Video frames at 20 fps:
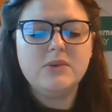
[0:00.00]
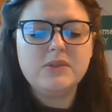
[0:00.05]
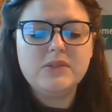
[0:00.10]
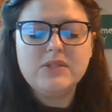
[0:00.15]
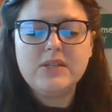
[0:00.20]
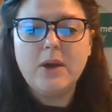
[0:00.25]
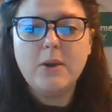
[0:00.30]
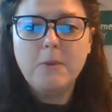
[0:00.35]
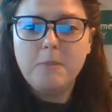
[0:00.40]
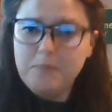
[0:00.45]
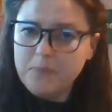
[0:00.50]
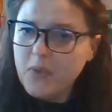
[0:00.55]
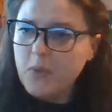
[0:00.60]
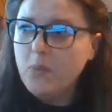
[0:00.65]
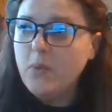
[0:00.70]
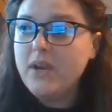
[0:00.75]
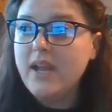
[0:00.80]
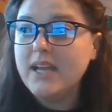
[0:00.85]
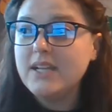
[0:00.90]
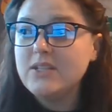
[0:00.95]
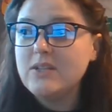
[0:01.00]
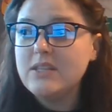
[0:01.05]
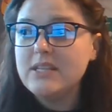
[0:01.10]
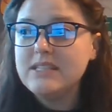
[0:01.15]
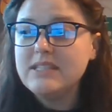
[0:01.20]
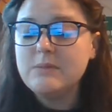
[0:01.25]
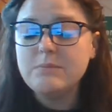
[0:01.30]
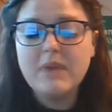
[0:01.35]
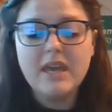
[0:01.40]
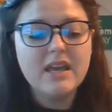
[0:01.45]
So when I do
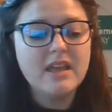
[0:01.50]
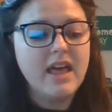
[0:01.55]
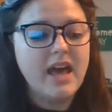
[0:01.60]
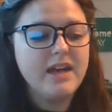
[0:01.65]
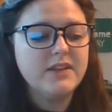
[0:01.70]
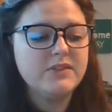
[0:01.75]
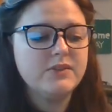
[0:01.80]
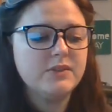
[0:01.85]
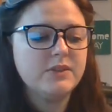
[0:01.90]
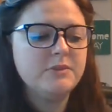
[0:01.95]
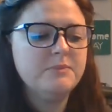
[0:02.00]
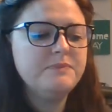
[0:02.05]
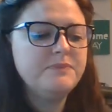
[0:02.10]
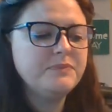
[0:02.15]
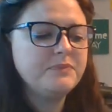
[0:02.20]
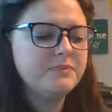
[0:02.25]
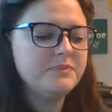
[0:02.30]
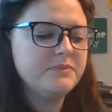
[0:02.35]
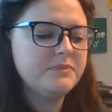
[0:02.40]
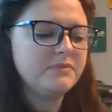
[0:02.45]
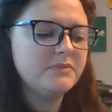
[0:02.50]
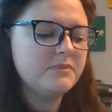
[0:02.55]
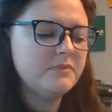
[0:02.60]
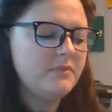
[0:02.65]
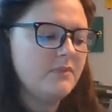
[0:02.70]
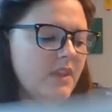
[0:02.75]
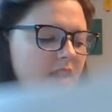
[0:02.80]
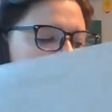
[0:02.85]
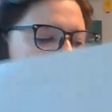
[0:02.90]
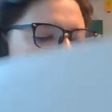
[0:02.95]
this in my classroom,
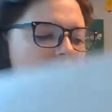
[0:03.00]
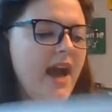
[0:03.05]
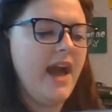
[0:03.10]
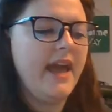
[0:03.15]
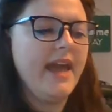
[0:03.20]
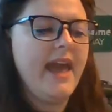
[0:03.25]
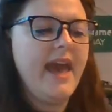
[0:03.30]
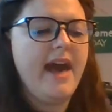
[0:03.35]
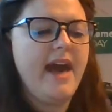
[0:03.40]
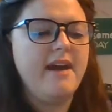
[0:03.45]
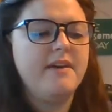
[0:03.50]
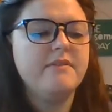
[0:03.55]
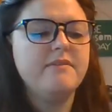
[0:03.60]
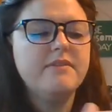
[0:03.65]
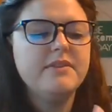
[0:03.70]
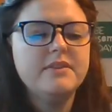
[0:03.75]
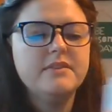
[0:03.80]
I have